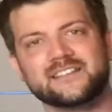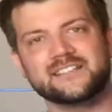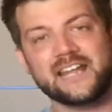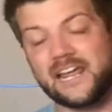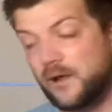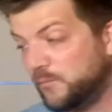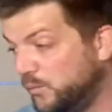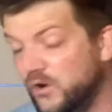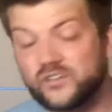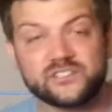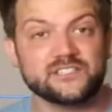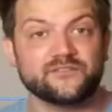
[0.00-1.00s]
today and
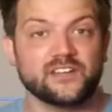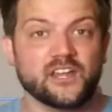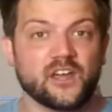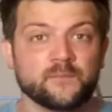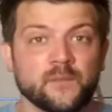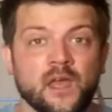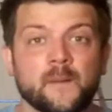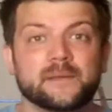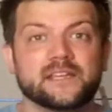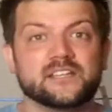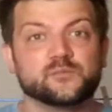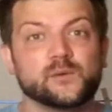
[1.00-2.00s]
watched this video,
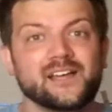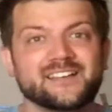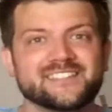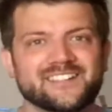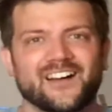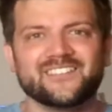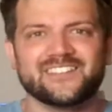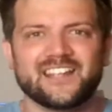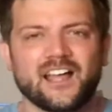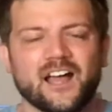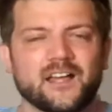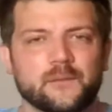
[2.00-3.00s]
because we are
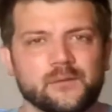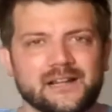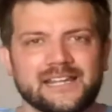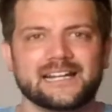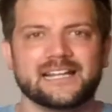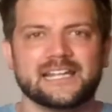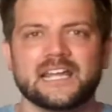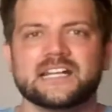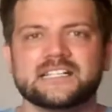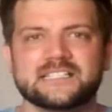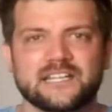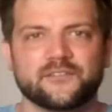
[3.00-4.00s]
starting a completely
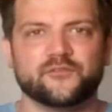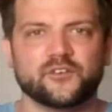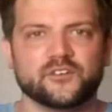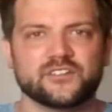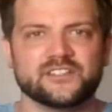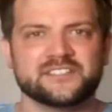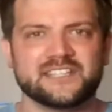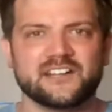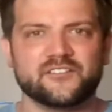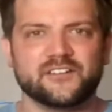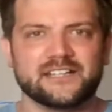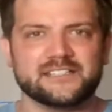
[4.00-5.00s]
different
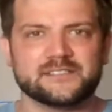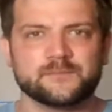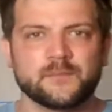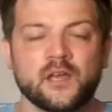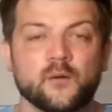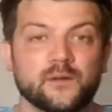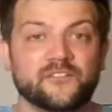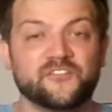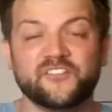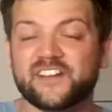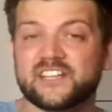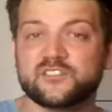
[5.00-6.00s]
series. We've
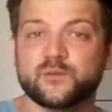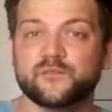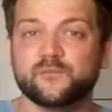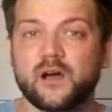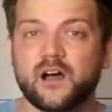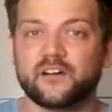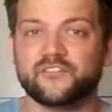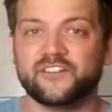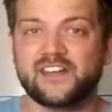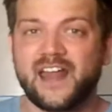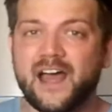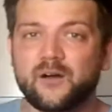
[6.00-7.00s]
finished with Mark for
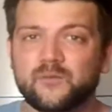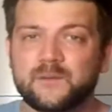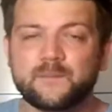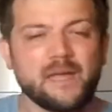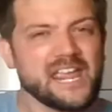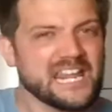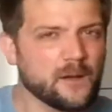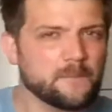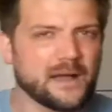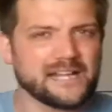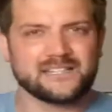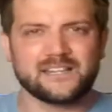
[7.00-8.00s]
now. We may come
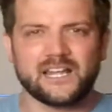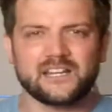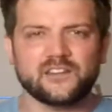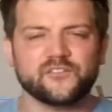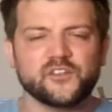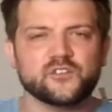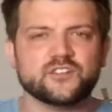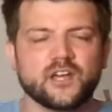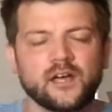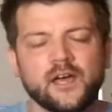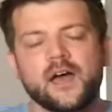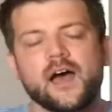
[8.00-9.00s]
back to that in the future,
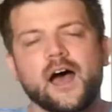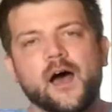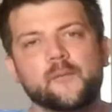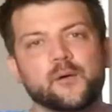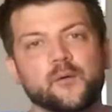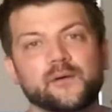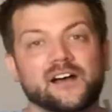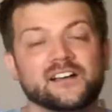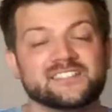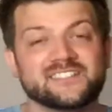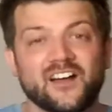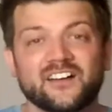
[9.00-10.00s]
but we are
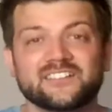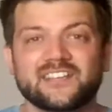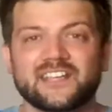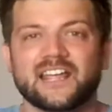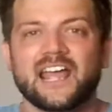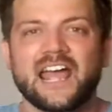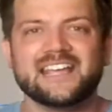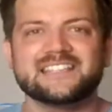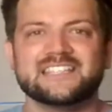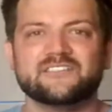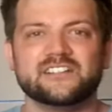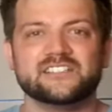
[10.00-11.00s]
starting a
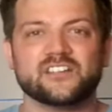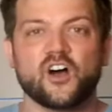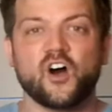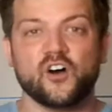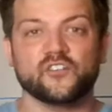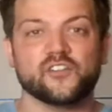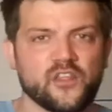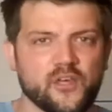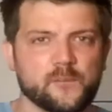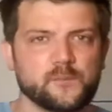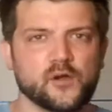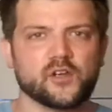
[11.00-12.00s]
series on
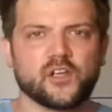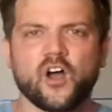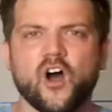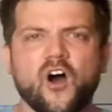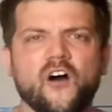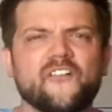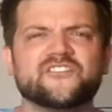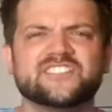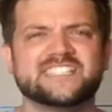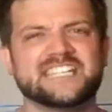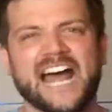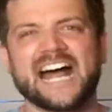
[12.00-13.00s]
the book of
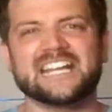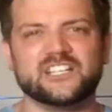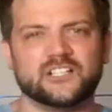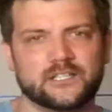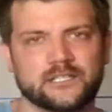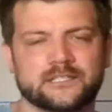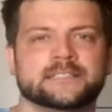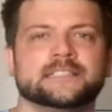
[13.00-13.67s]
Daniel.